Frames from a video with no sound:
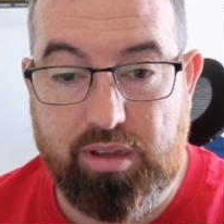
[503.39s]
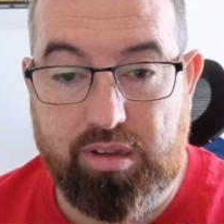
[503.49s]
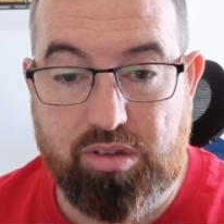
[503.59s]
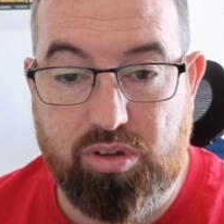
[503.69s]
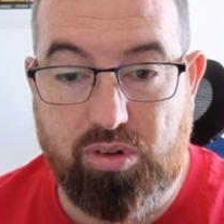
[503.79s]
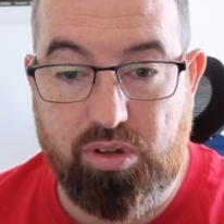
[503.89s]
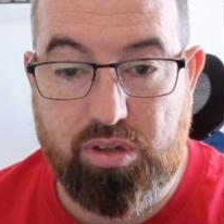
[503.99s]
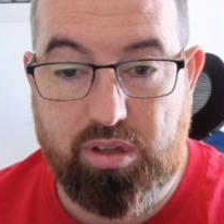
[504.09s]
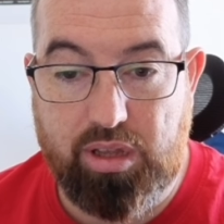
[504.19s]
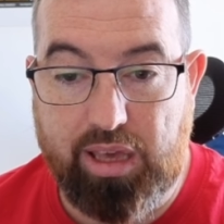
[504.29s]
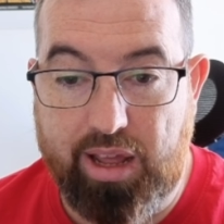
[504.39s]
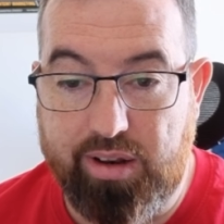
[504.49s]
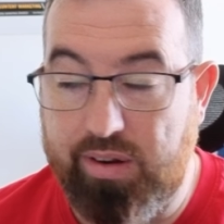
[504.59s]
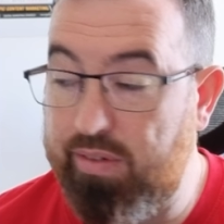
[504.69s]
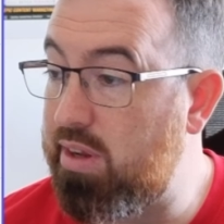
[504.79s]
So again, I
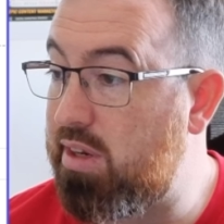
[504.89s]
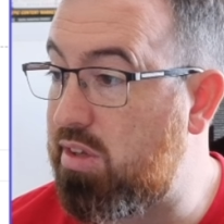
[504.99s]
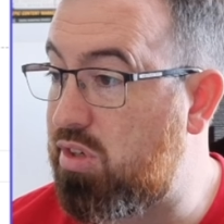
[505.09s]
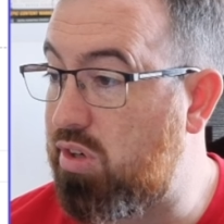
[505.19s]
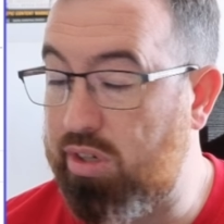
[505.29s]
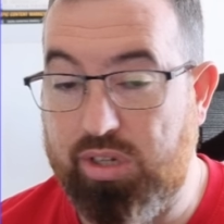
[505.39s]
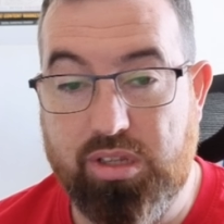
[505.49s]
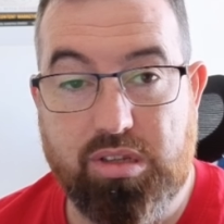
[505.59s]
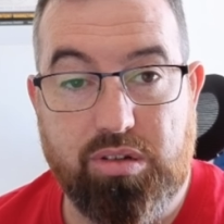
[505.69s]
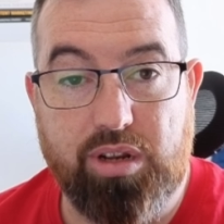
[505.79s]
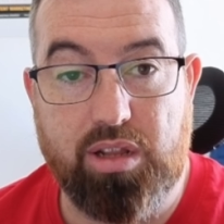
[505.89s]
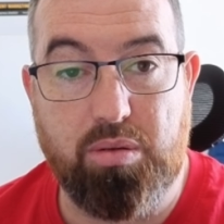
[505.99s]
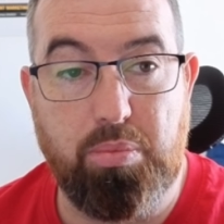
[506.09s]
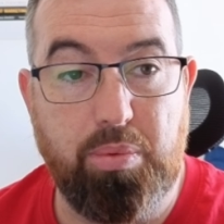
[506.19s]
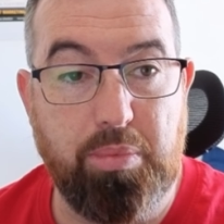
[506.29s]
didn't read instructions, so that's my